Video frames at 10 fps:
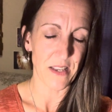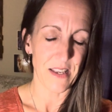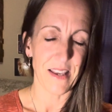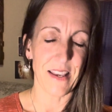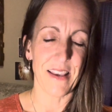
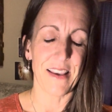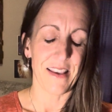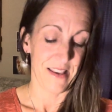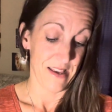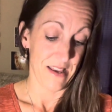
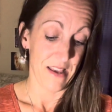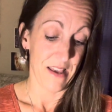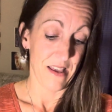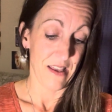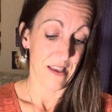
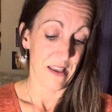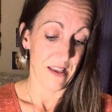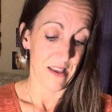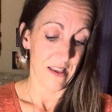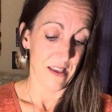
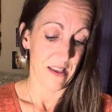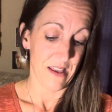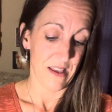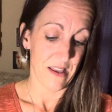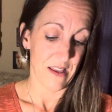
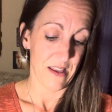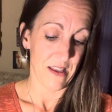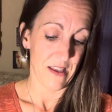(silence)